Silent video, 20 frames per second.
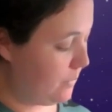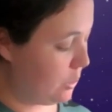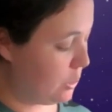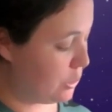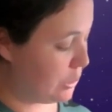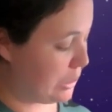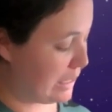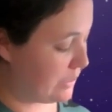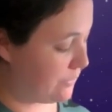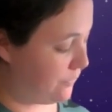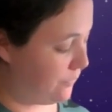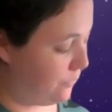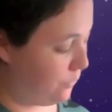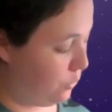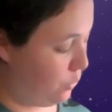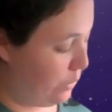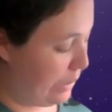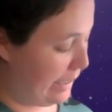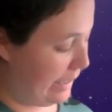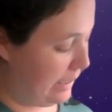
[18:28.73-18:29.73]
So that's
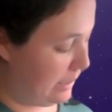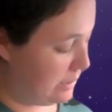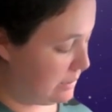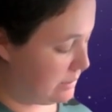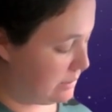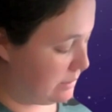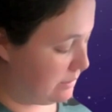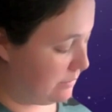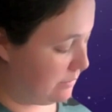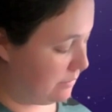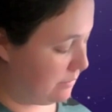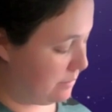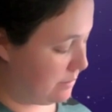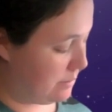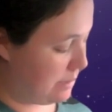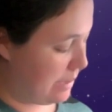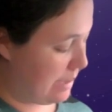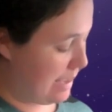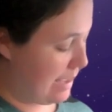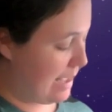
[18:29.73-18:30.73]
4x,
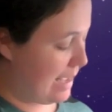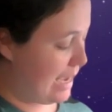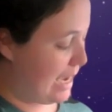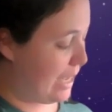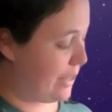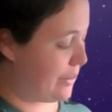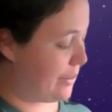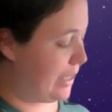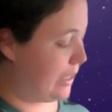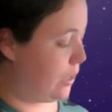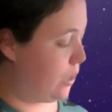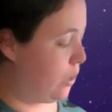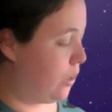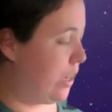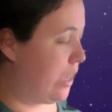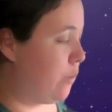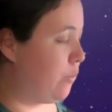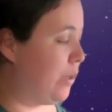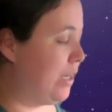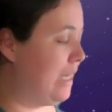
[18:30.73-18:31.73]
and then
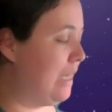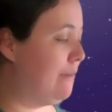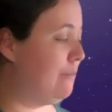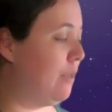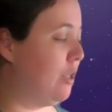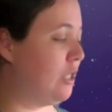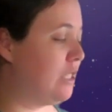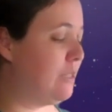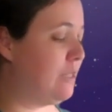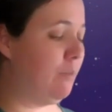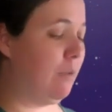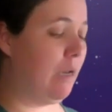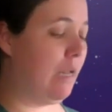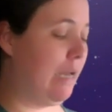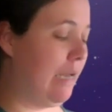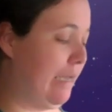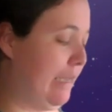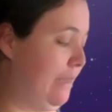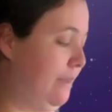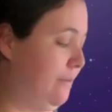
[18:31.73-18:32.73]
when I
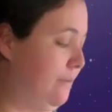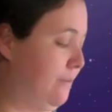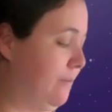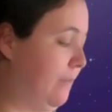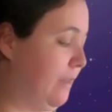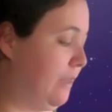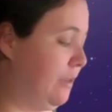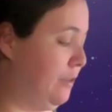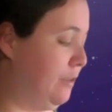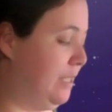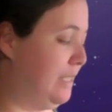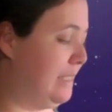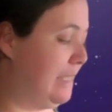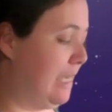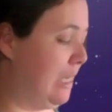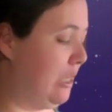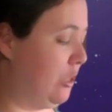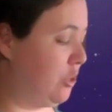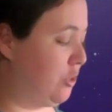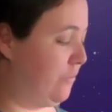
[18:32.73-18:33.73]
multiply this
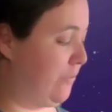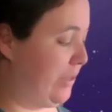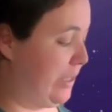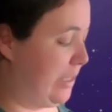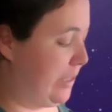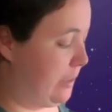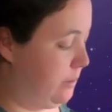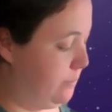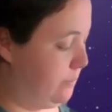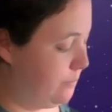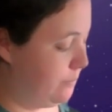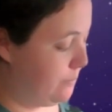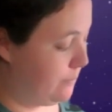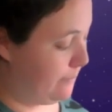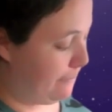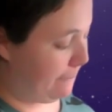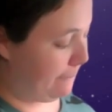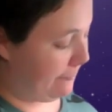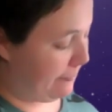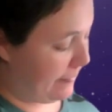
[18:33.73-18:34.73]
out over here,
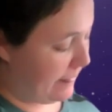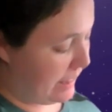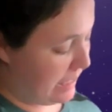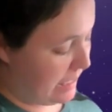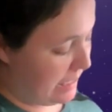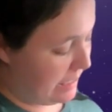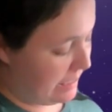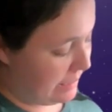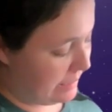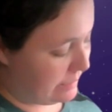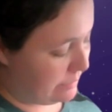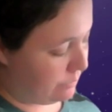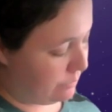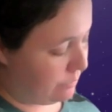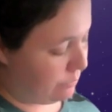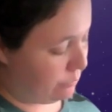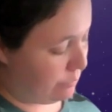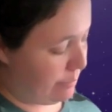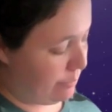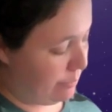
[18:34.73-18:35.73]

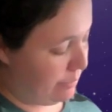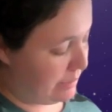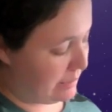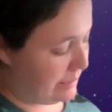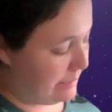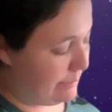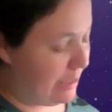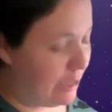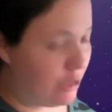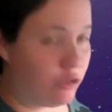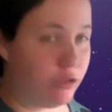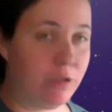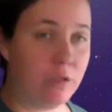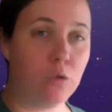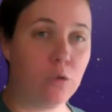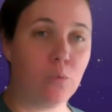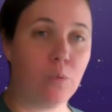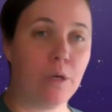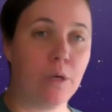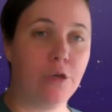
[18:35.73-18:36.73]
remember it's an imaginary
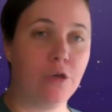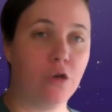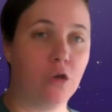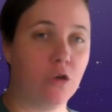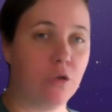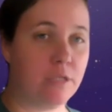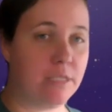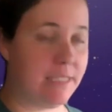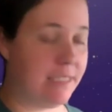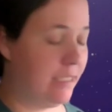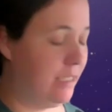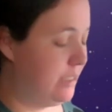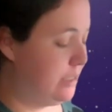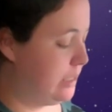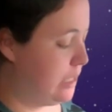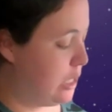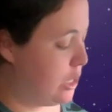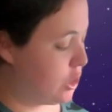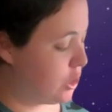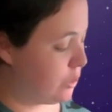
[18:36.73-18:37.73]
little 1, you can't see it.
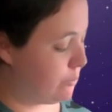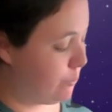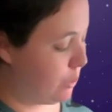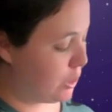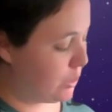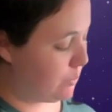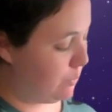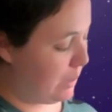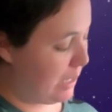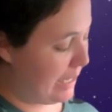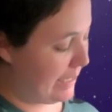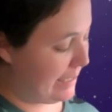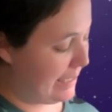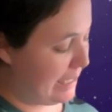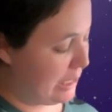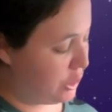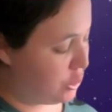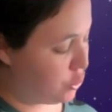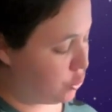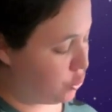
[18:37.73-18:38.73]
So I'm multiplying
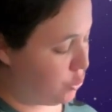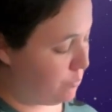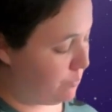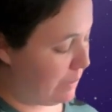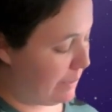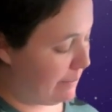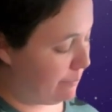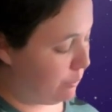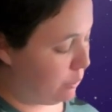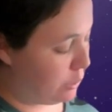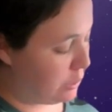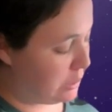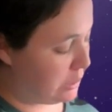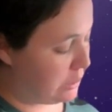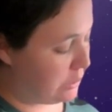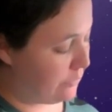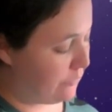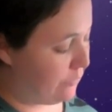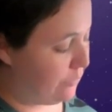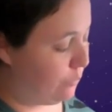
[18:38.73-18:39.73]
each term by
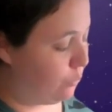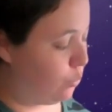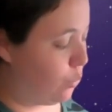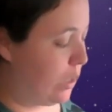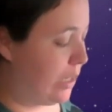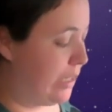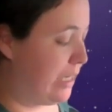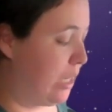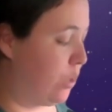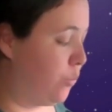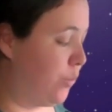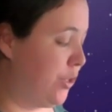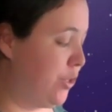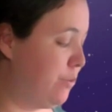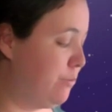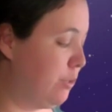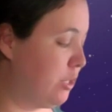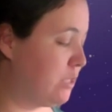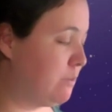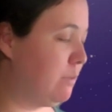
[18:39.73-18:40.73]
positive 1. Now when you
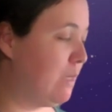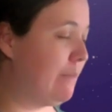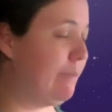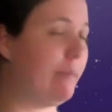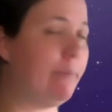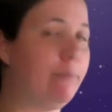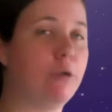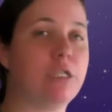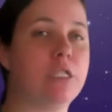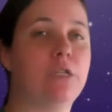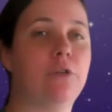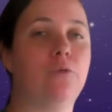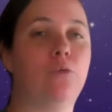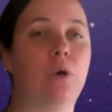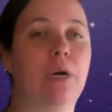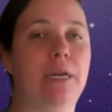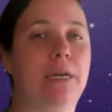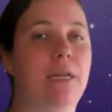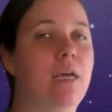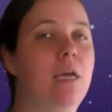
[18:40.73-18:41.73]
multiply by positive
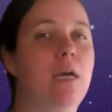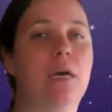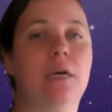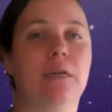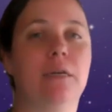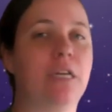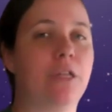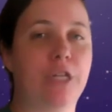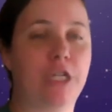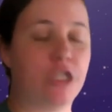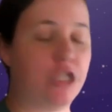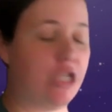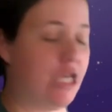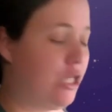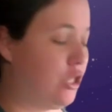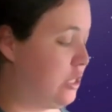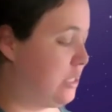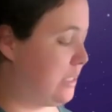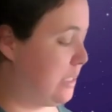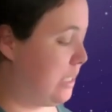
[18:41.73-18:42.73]
1, nothing
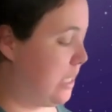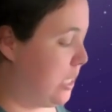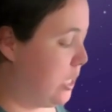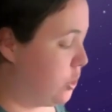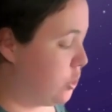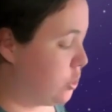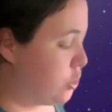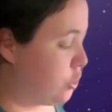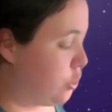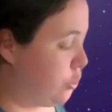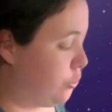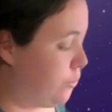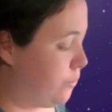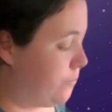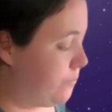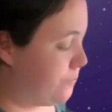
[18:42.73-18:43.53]
changes. So